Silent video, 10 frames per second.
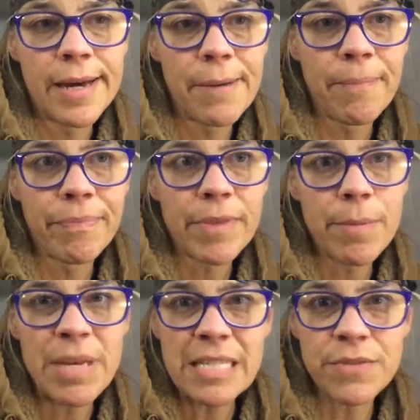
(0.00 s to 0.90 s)
um,
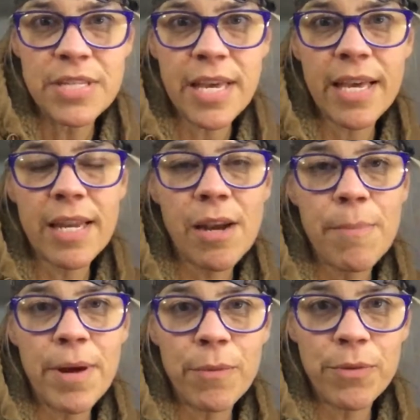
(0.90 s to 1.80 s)
piece of
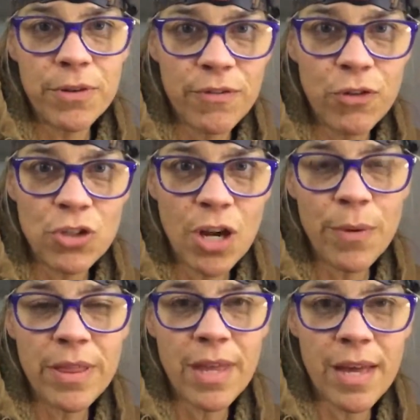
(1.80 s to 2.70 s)
skin. But if you
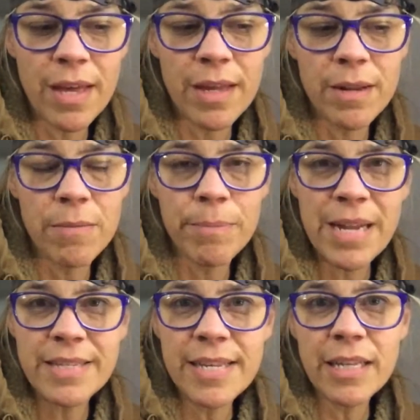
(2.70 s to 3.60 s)
start with the
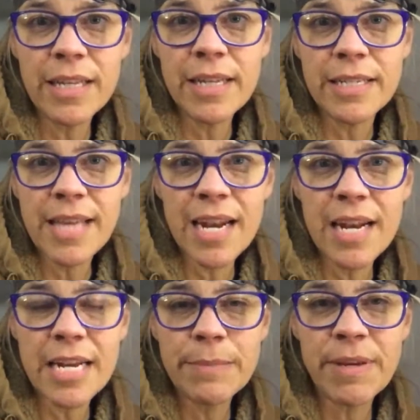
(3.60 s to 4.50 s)
penicillin, it's
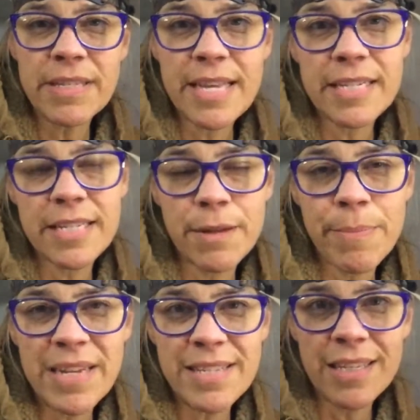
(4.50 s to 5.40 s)
kind of nice because the,
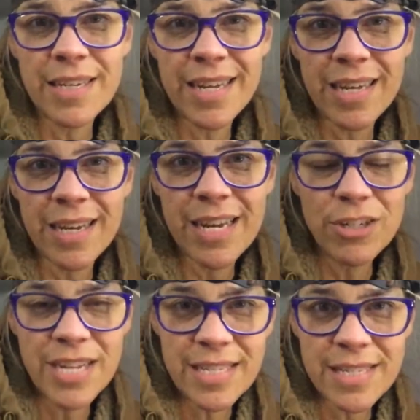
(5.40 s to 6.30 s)
the penicillin uh,
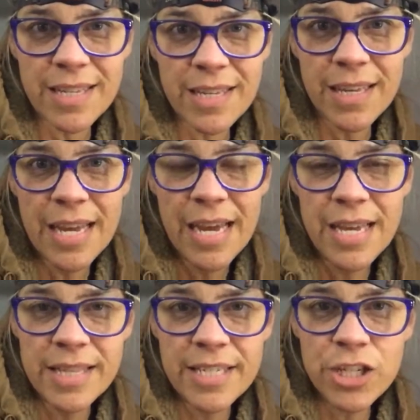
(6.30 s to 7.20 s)
irritates the,
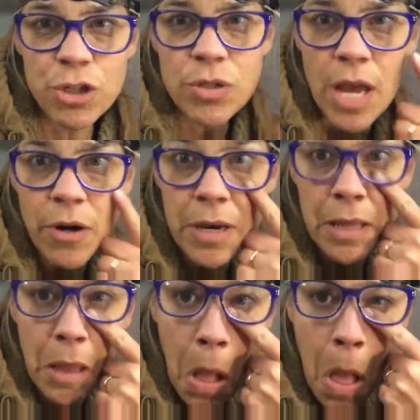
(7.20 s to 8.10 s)
the tissues
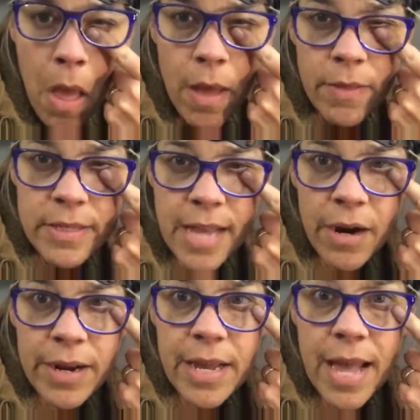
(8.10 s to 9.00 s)
underneath this
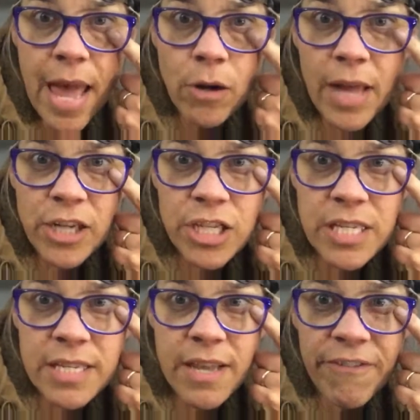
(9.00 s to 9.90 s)
area and it'll
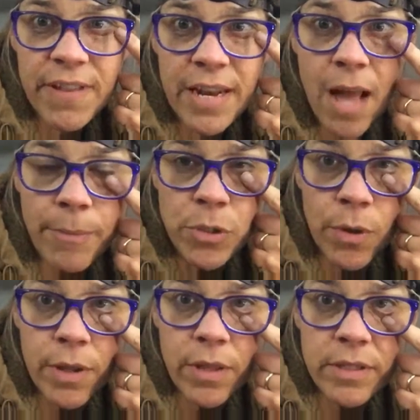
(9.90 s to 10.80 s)
actually stiffen it up.
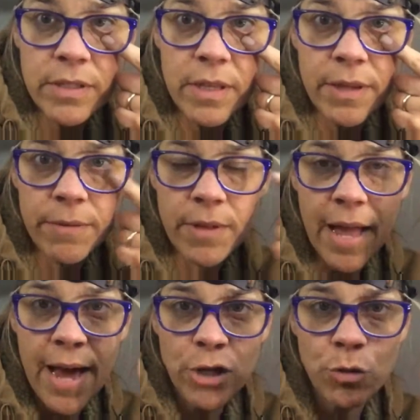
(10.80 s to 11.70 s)
So the, the
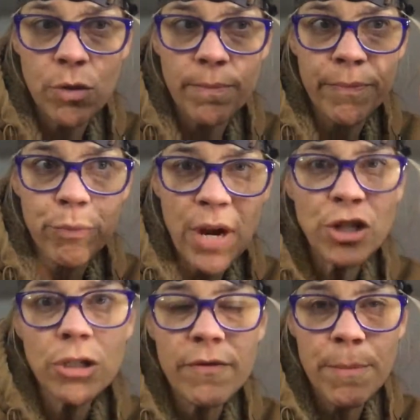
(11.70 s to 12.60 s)
actual
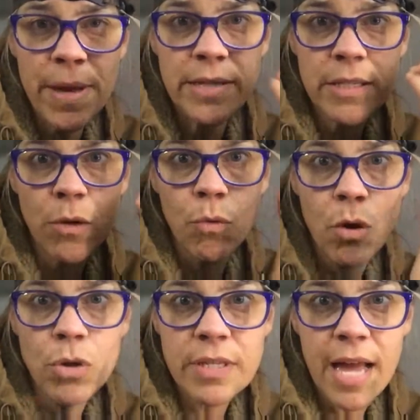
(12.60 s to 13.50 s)
pressure of the
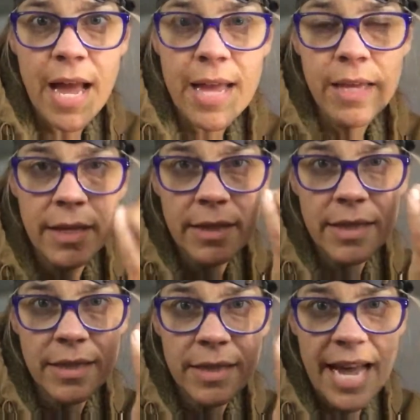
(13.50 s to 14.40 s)
penicillin rolls the eye
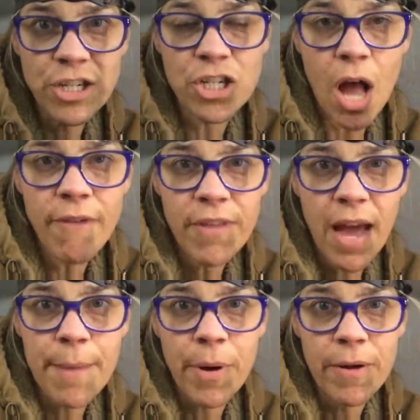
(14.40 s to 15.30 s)
lashes off
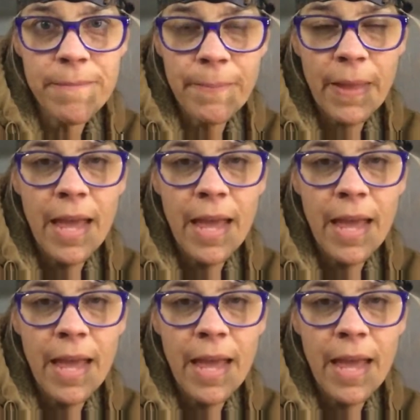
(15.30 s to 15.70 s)
the eyeball.